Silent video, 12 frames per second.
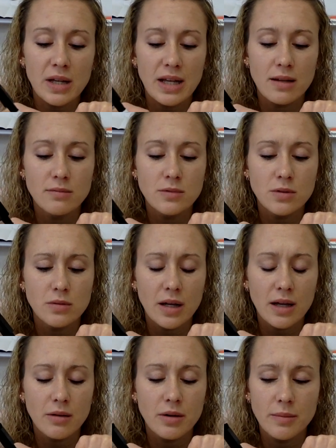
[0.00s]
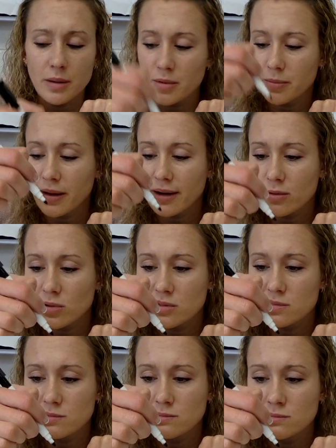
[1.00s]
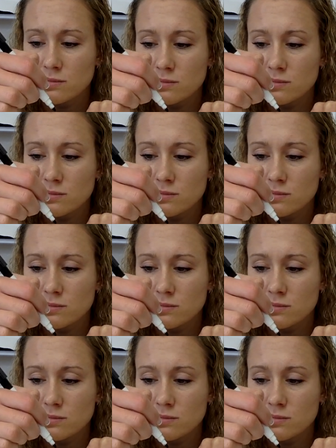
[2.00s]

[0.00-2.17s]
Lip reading: 3. Oh, I gotta remember backwards.